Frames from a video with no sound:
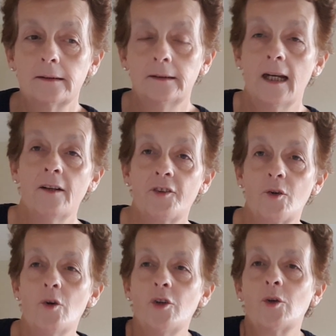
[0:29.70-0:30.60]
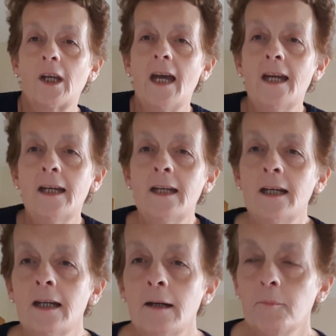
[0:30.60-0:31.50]
it's going okay.
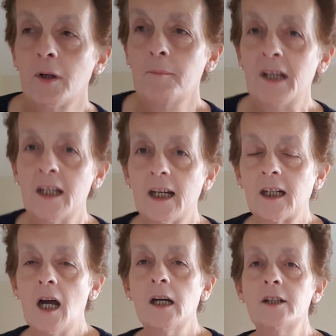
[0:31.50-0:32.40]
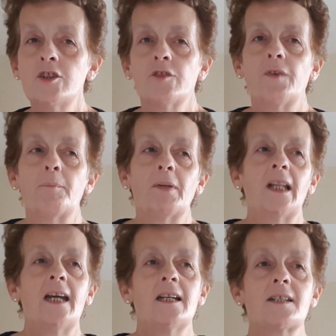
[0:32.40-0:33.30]
But I'm in a kind of a
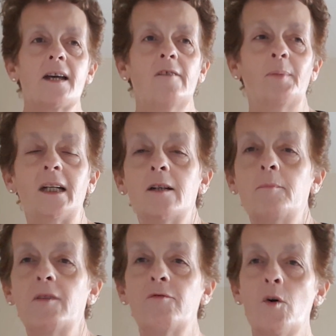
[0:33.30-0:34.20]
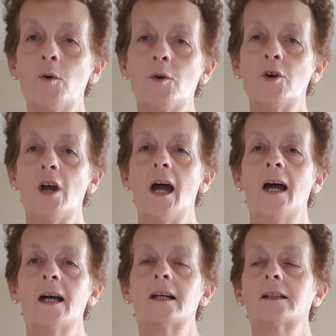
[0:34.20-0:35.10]
place I've been in before
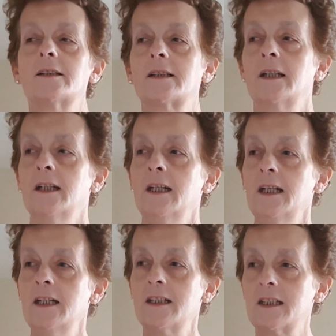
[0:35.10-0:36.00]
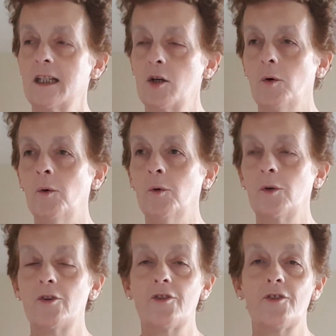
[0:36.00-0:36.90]
and hitting
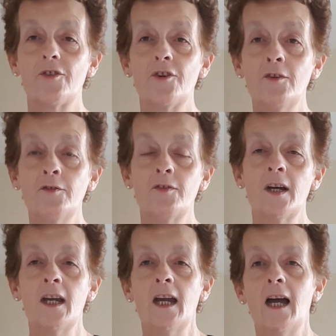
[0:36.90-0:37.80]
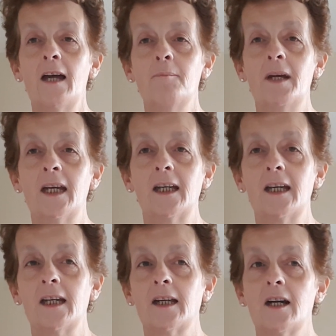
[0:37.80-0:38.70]
old stuff and
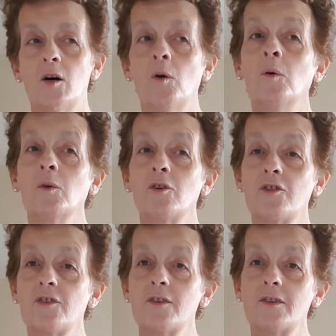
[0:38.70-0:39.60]
making old,